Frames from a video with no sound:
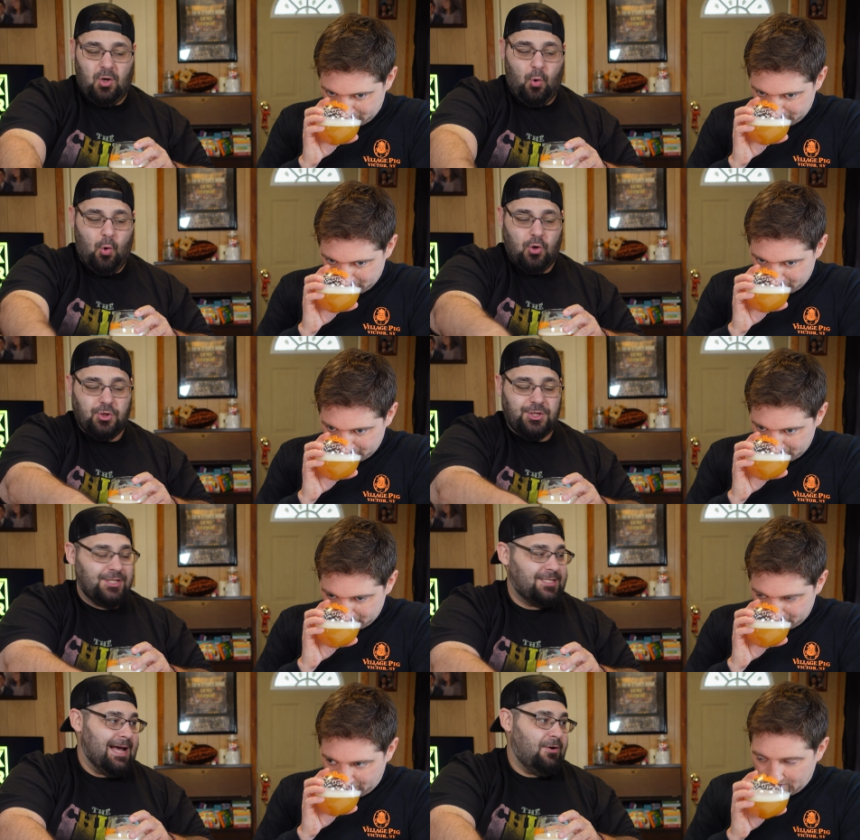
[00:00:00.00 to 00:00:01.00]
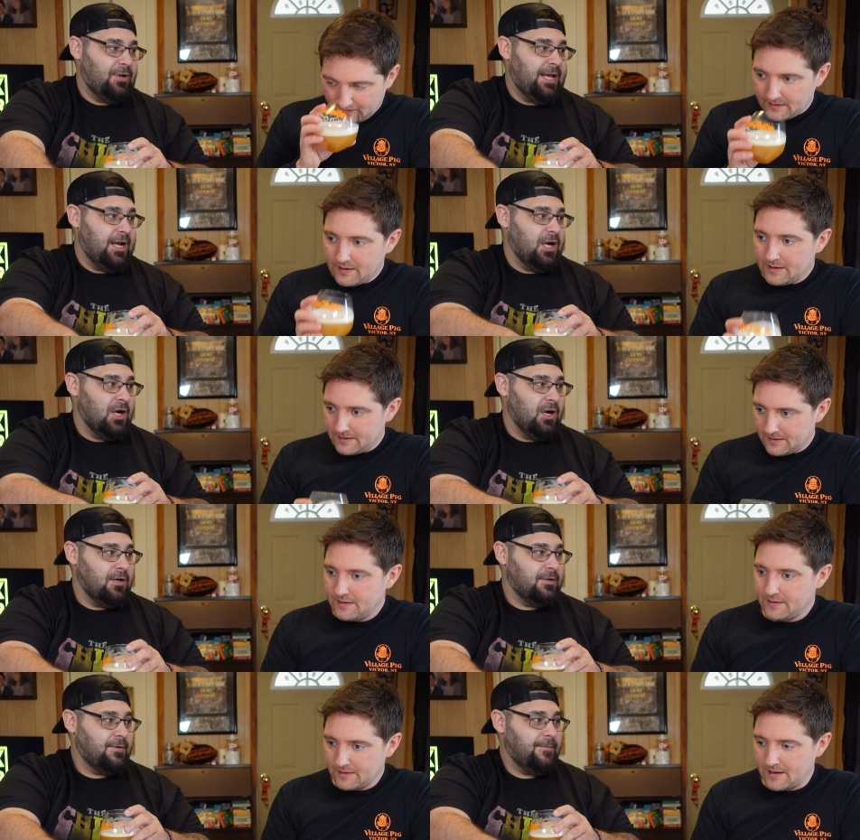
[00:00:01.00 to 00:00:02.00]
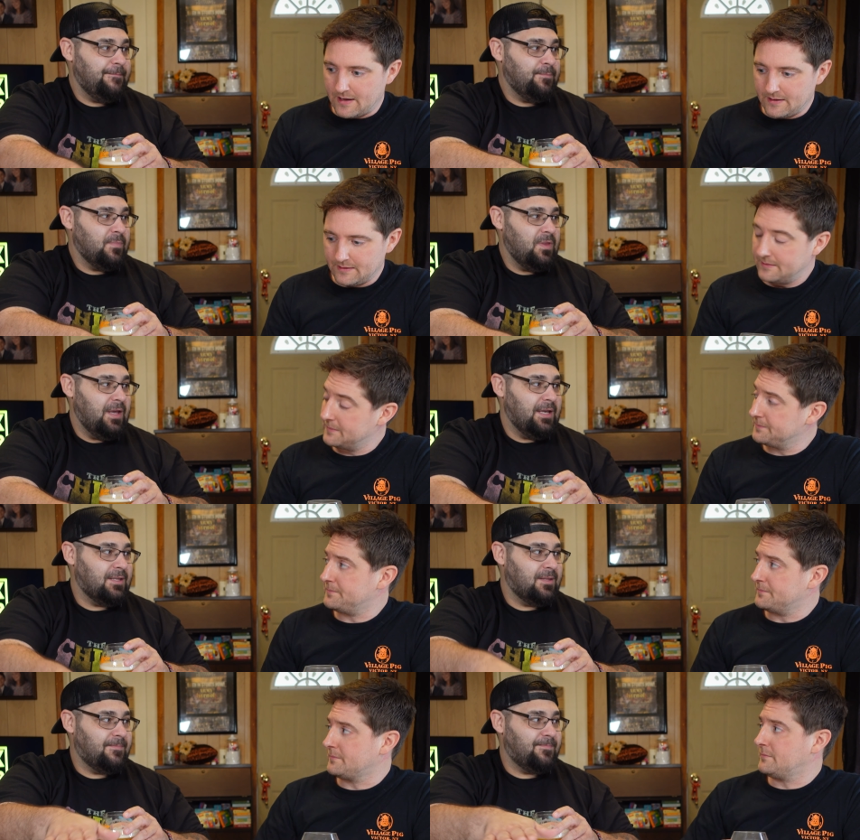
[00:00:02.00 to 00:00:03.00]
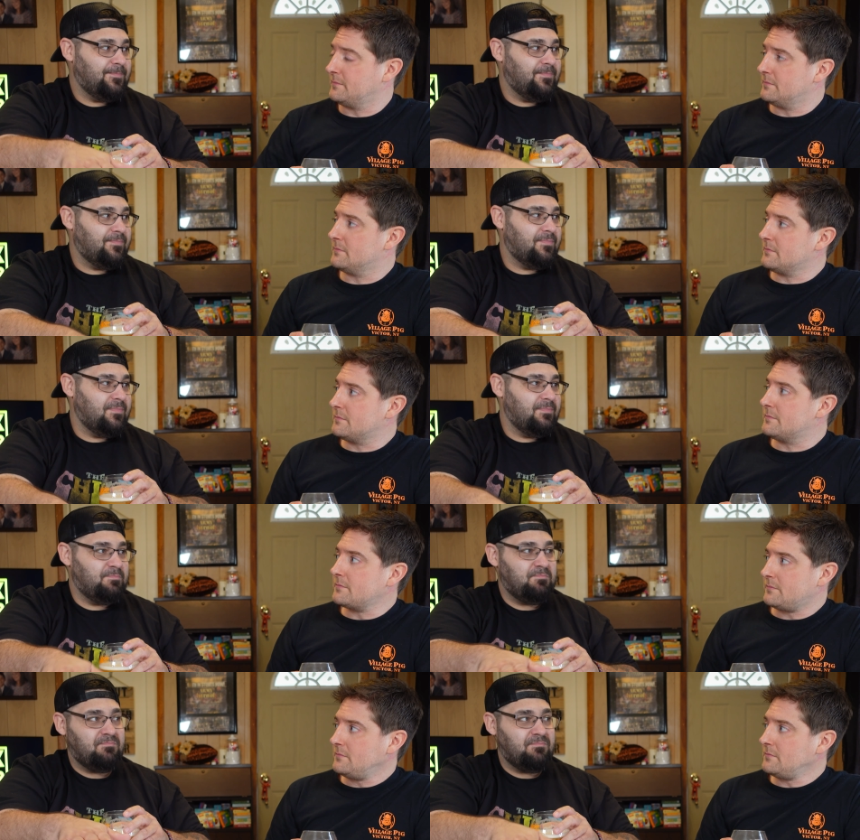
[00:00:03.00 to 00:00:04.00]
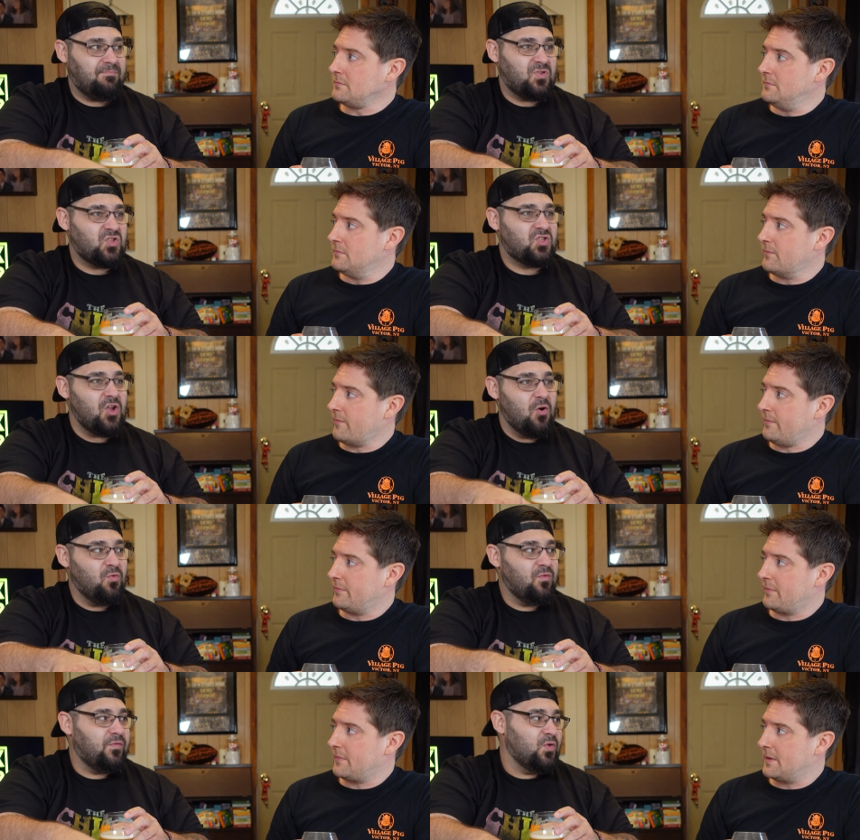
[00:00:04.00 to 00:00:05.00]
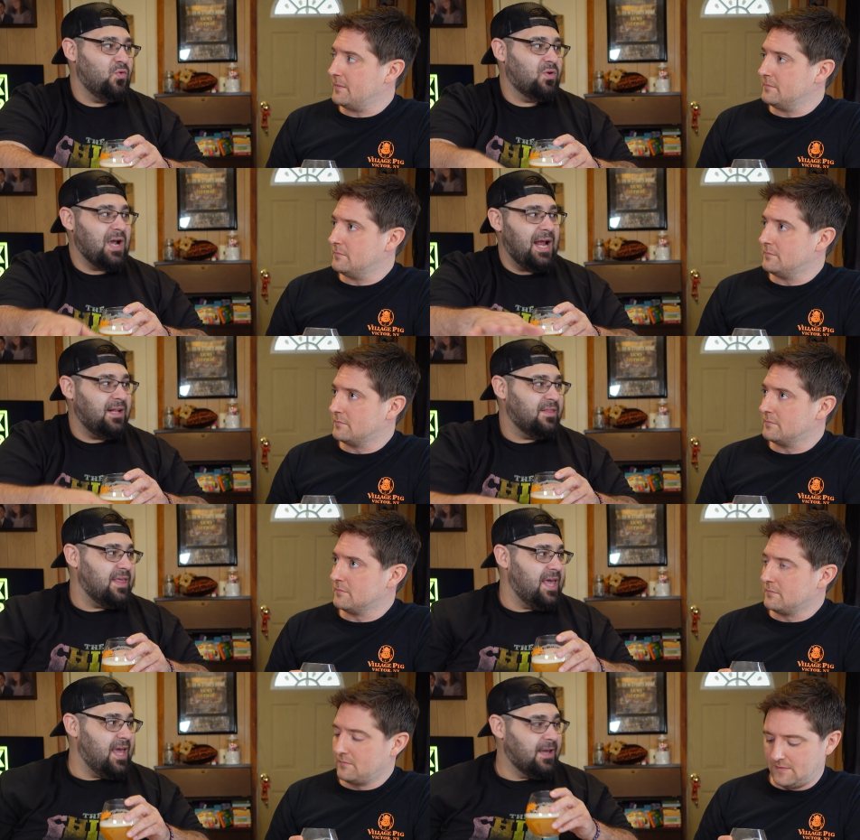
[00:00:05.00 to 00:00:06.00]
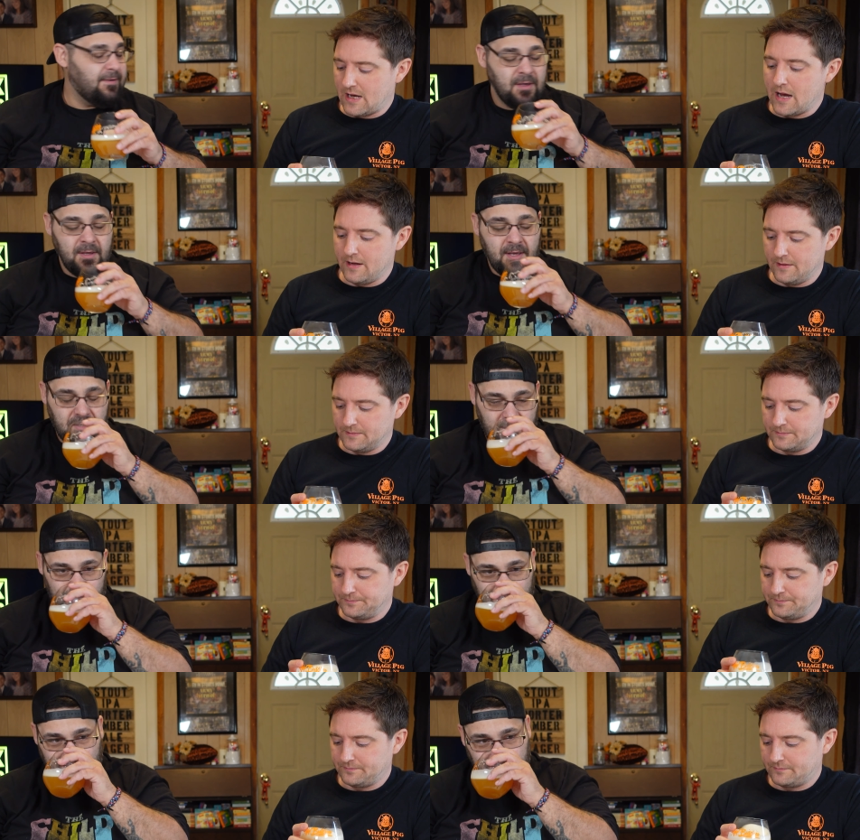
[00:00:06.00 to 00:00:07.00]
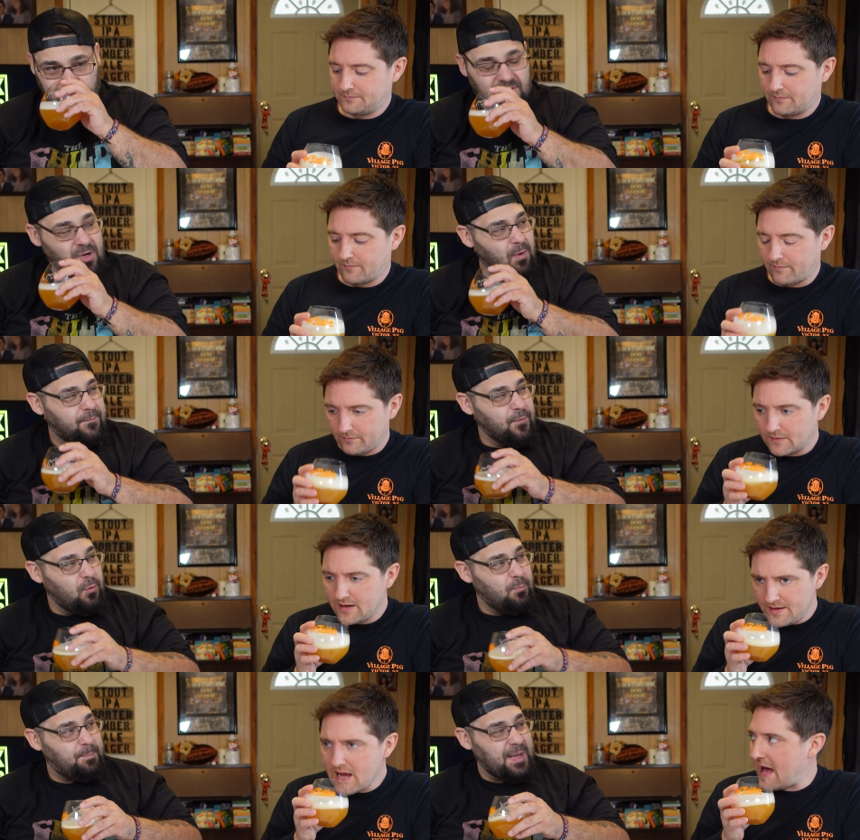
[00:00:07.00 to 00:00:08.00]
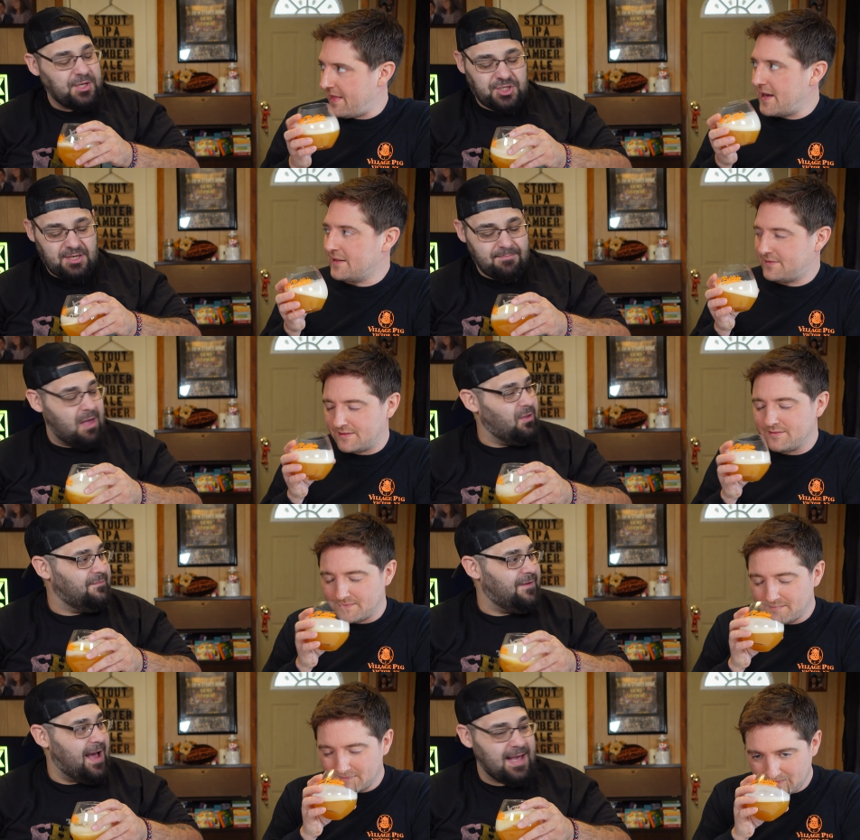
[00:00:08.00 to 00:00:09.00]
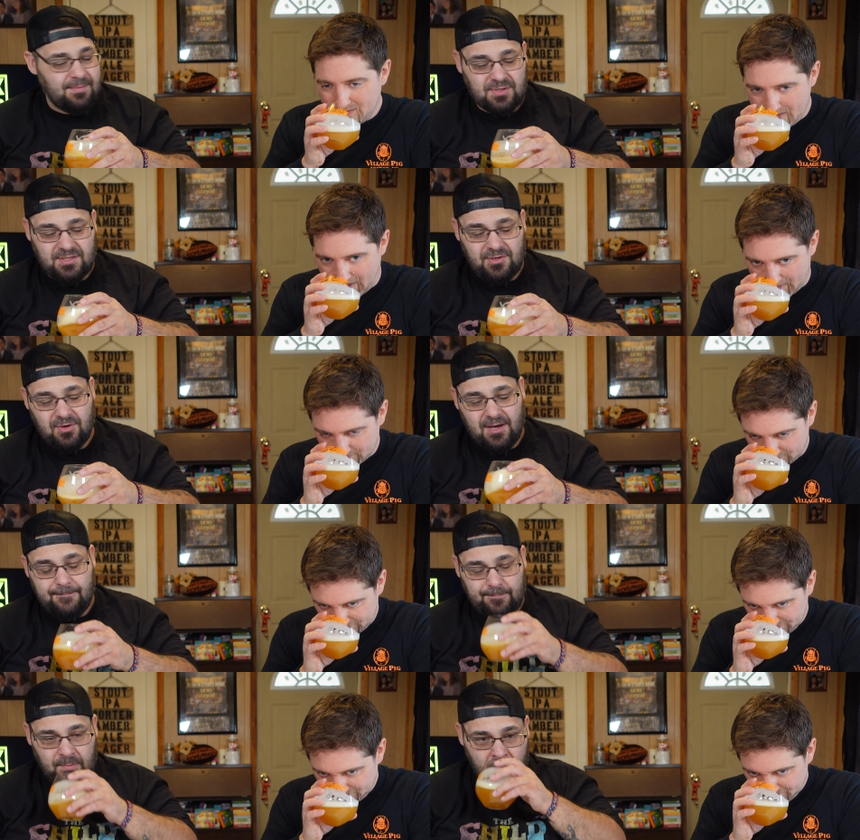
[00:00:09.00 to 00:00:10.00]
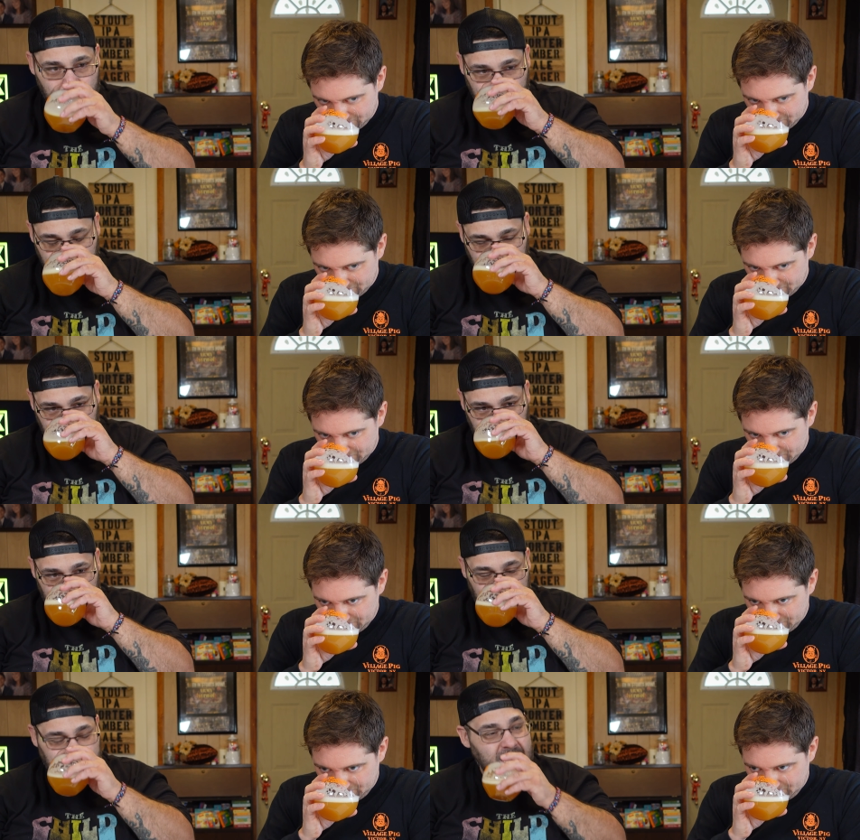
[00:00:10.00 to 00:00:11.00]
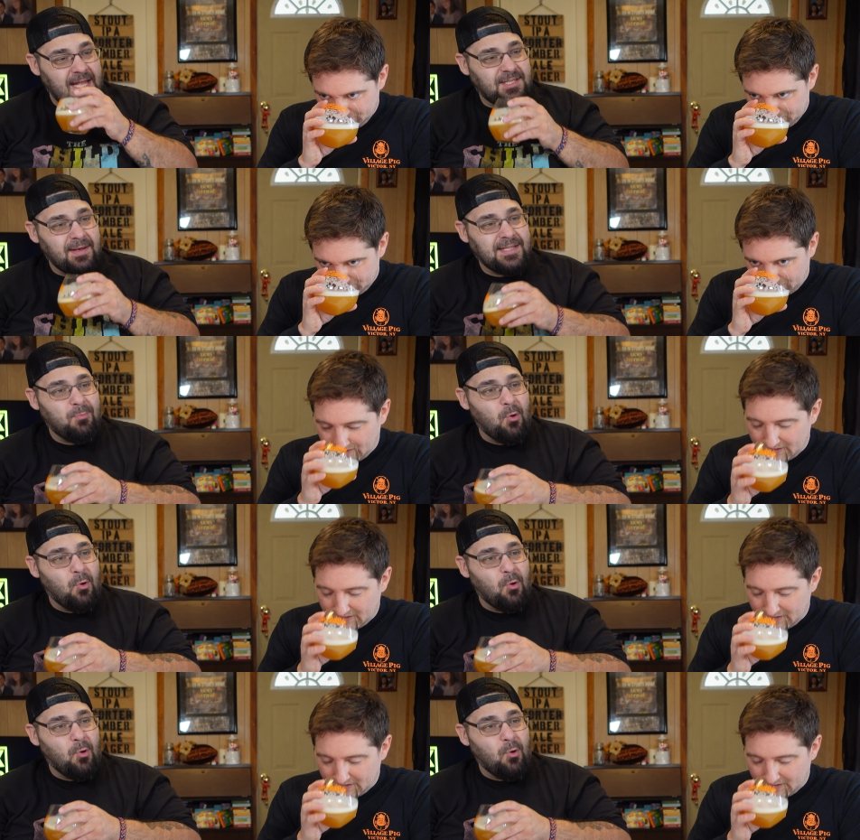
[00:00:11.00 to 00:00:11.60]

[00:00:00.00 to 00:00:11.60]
Speaker 1: oranges down here. Uh-huh. Like stone fruit kind of thing. Okay. Eh, it's got some stone fruit, yeah, peachy that, melon vibes yeah. to it. It's it's it's